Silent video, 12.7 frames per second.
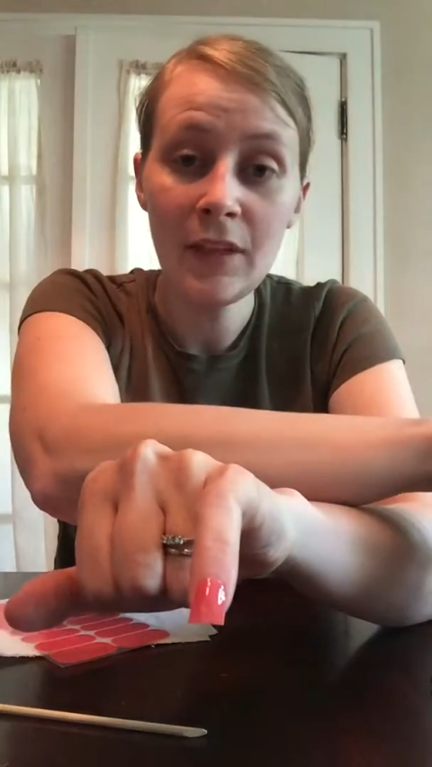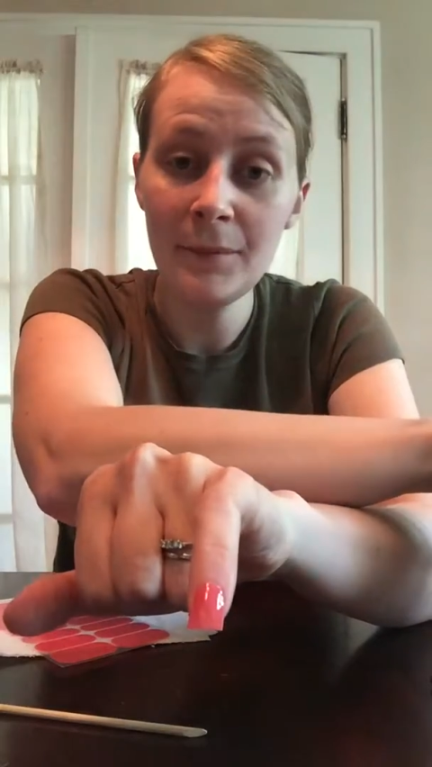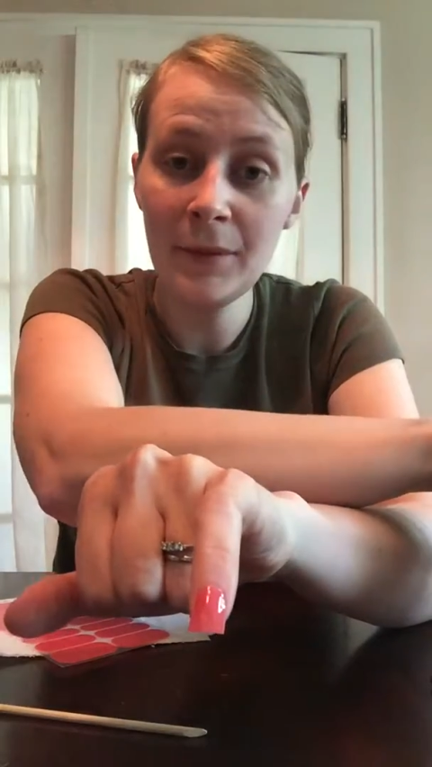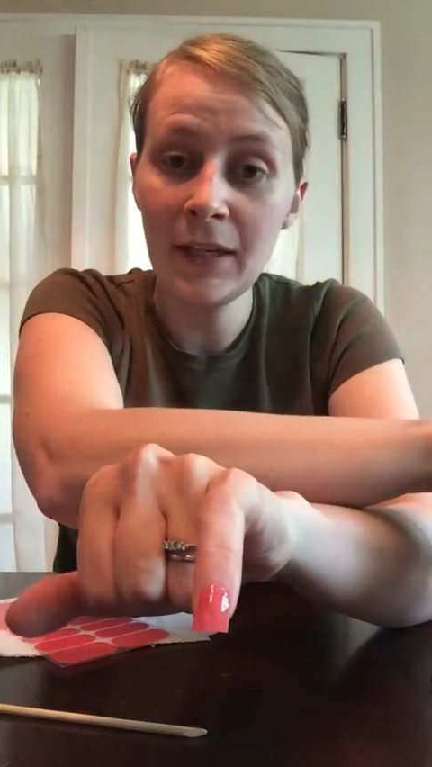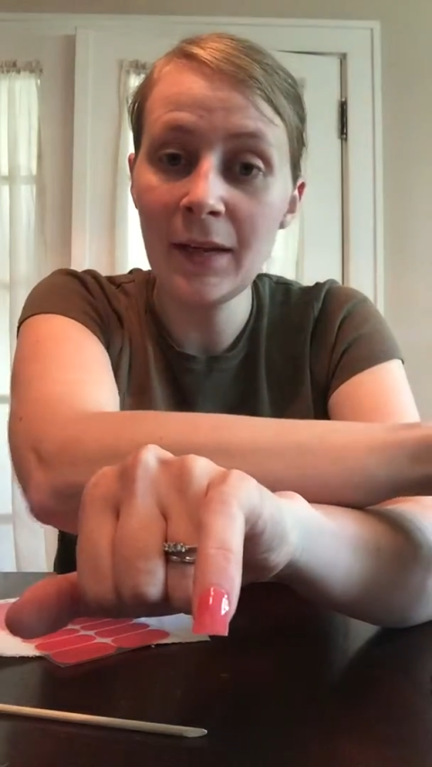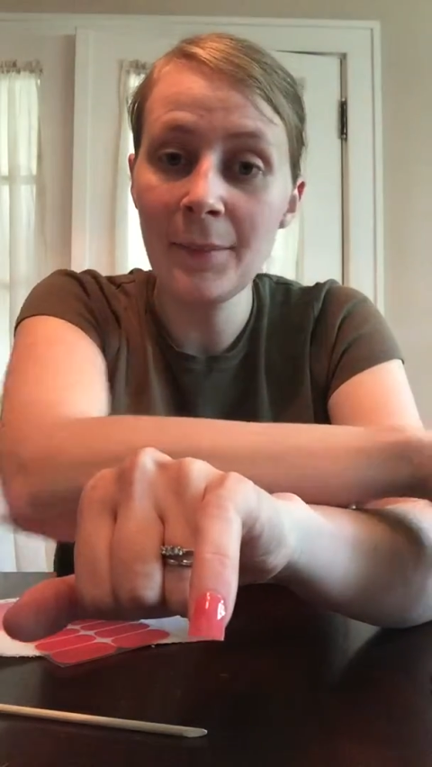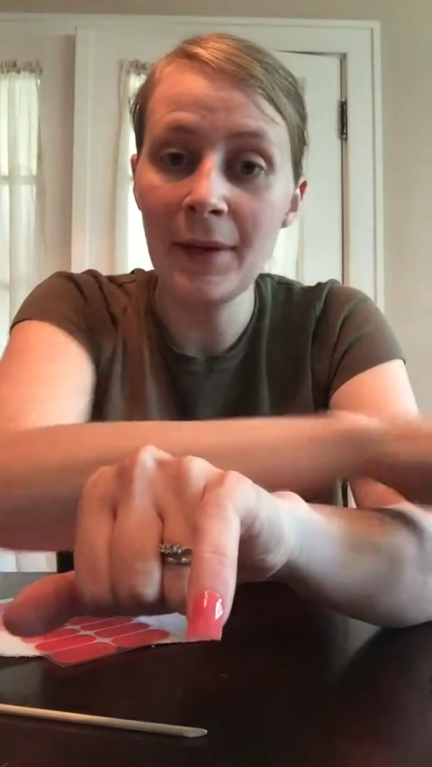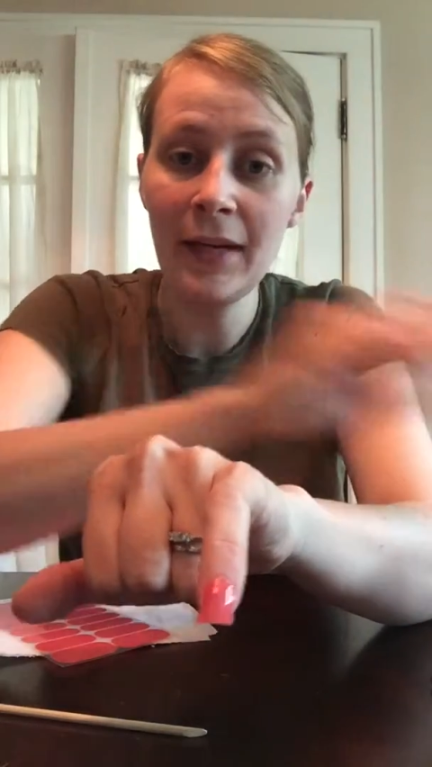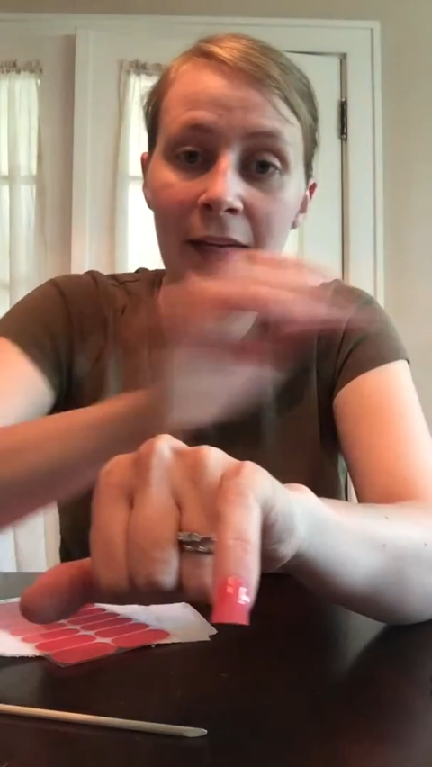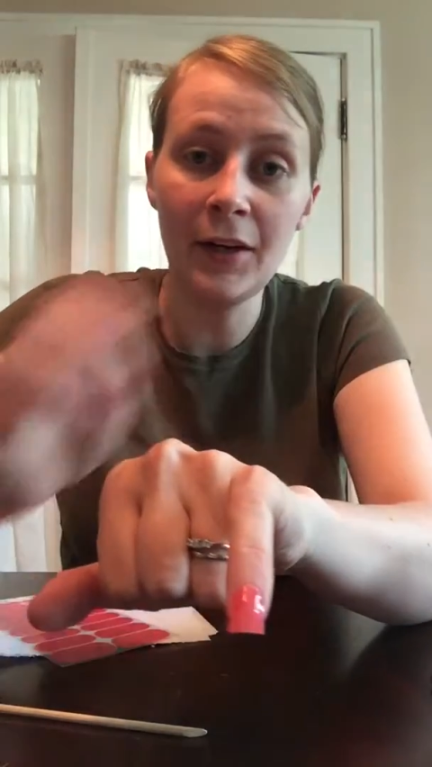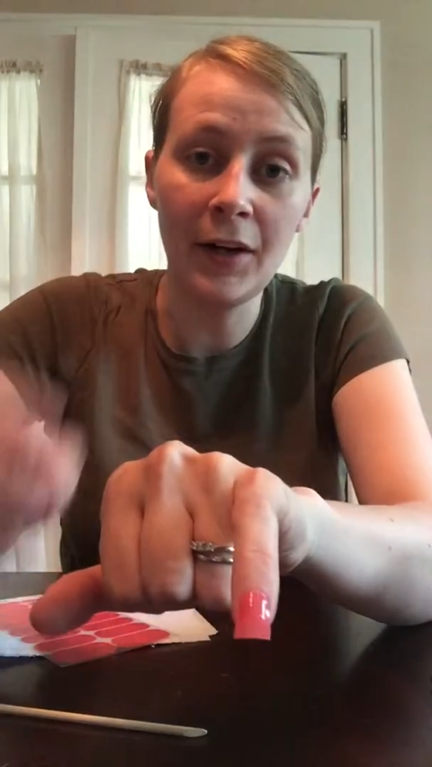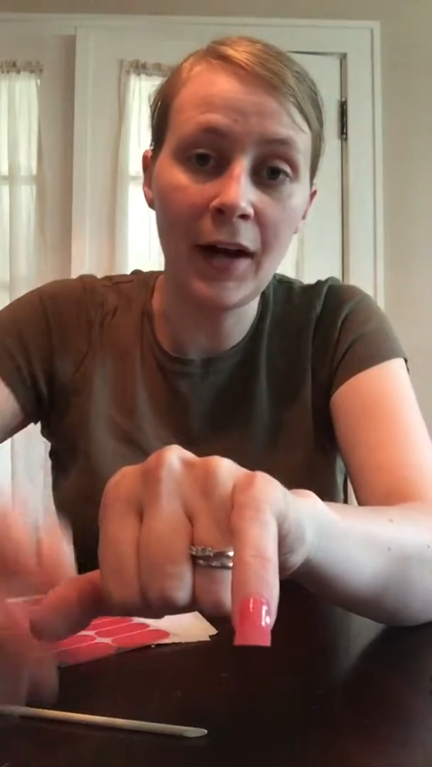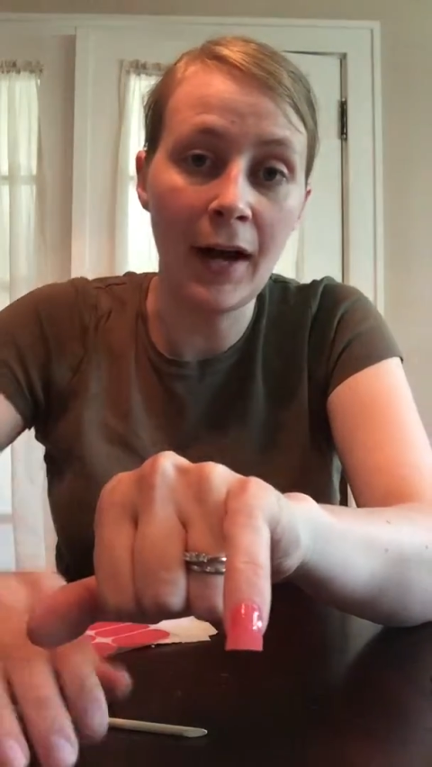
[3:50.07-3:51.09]
I'm going to get my
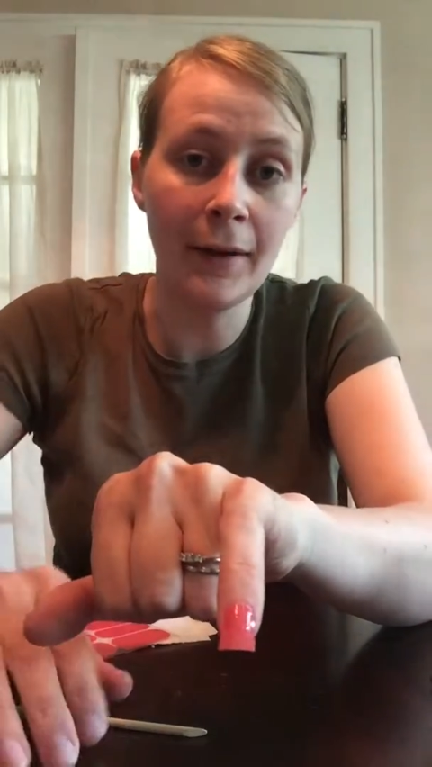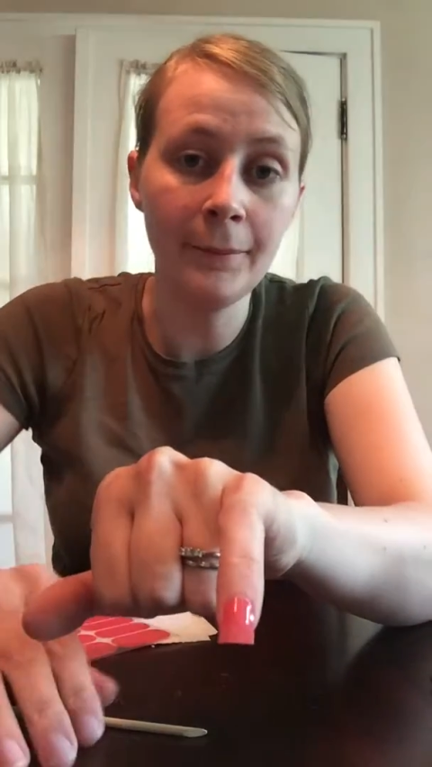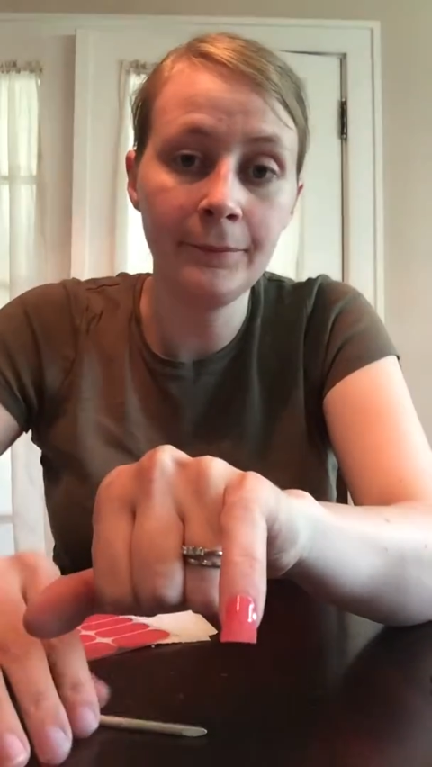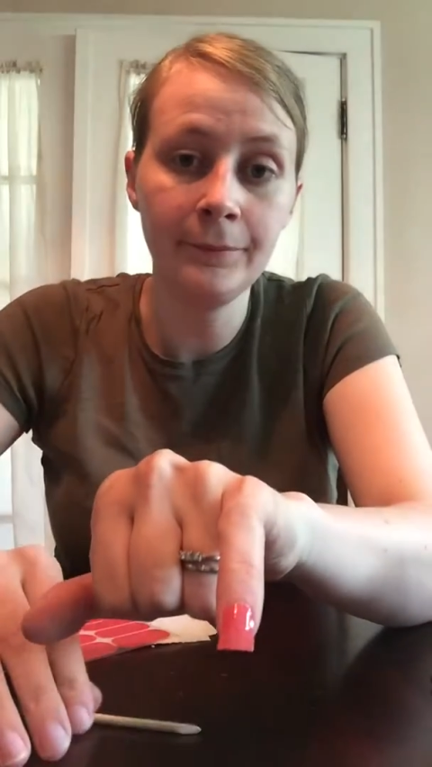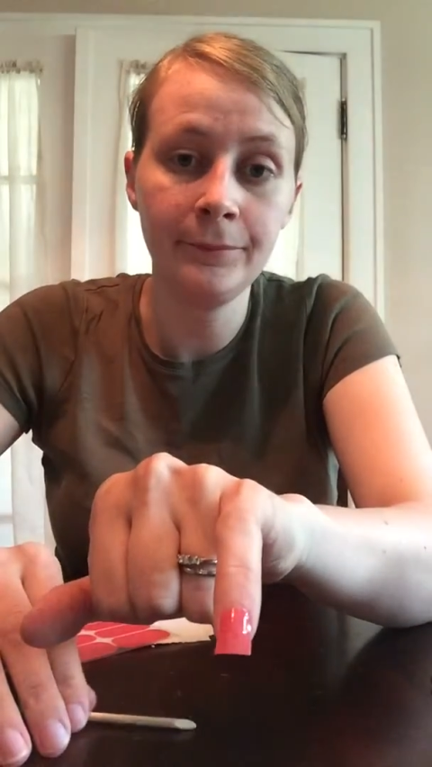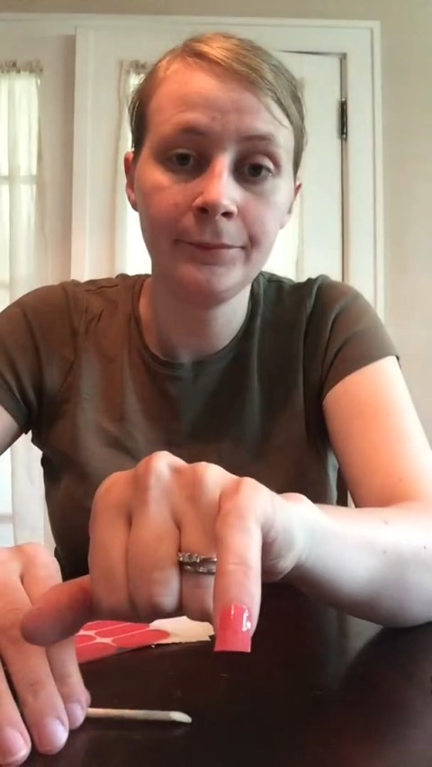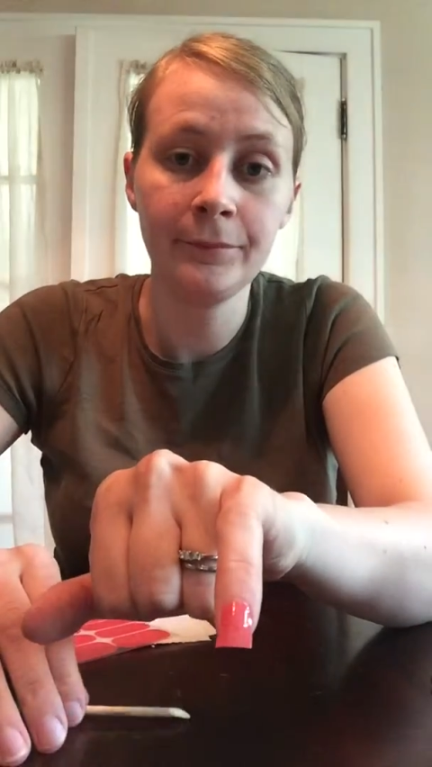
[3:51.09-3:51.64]
heater on.